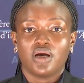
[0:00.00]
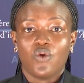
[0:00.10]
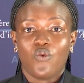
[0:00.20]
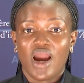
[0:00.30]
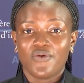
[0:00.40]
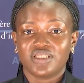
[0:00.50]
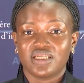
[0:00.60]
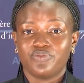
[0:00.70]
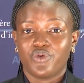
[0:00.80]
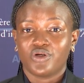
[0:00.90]
Why was it
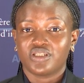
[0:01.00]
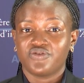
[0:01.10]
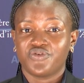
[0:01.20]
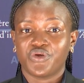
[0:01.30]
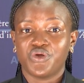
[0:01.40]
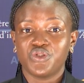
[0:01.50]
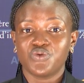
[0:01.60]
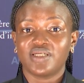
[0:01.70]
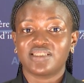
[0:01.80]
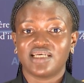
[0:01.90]
important for you to
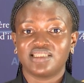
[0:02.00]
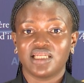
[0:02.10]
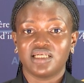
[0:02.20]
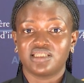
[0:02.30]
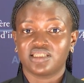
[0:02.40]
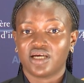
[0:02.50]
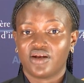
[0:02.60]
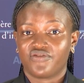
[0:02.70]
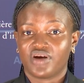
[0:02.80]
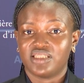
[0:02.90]
attend the London
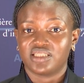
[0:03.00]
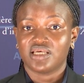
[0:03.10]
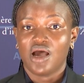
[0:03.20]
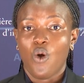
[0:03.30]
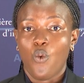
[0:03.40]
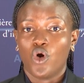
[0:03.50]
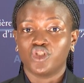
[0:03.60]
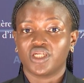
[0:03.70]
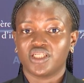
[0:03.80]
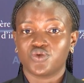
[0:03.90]
conference?
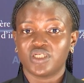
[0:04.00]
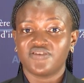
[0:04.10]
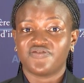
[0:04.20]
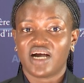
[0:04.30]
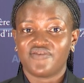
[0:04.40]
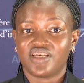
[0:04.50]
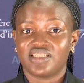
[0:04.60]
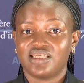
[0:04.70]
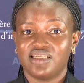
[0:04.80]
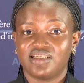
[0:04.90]
125
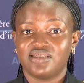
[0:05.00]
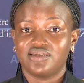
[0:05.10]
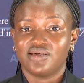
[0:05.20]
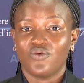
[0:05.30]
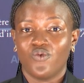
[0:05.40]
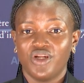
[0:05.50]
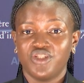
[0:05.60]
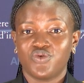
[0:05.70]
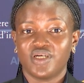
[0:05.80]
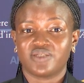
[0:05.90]
years later, what
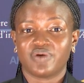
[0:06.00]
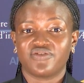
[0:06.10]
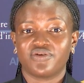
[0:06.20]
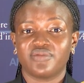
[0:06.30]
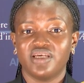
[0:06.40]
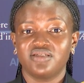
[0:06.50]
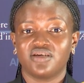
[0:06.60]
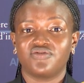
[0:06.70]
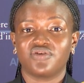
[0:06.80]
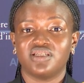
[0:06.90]
did you expect from this
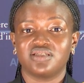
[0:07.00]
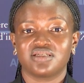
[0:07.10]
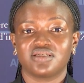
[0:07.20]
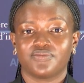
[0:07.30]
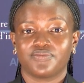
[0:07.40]
conference?